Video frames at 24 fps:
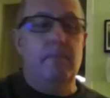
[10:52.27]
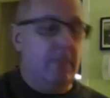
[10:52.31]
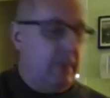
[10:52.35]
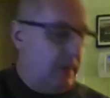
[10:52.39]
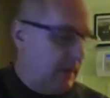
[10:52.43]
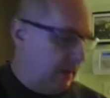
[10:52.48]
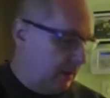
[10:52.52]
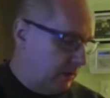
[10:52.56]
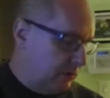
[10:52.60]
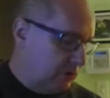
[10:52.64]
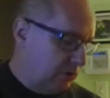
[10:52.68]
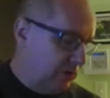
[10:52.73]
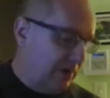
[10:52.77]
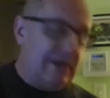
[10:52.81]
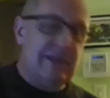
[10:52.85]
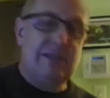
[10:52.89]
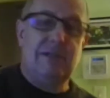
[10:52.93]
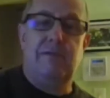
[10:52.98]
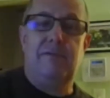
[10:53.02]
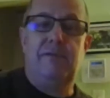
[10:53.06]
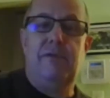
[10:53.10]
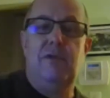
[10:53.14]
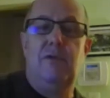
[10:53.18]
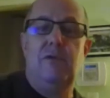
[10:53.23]
address
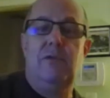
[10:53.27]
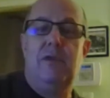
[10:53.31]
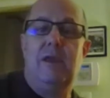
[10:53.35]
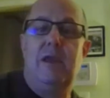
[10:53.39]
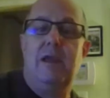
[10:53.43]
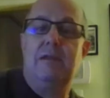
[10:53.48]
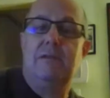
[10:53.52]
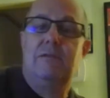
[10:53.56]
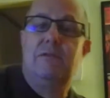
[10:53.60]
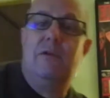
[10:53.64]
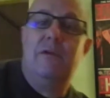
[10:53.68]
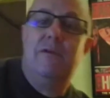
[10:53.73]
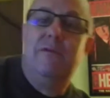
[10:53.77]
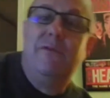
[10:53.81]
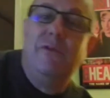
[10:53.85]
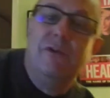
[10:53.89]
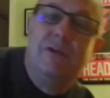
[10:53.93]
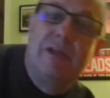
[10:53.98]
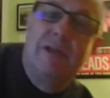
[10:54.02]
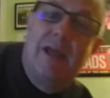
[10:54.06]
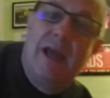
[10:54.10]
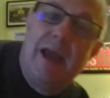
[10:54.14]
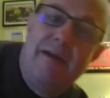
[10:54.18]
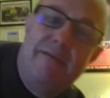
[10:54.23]
a few things from the
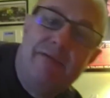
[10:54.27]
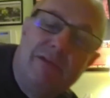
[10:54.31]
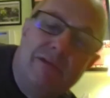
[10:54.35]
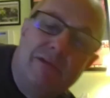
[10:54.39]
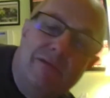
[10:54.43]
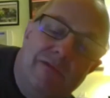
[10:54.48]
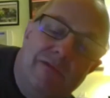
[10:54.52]
first half of the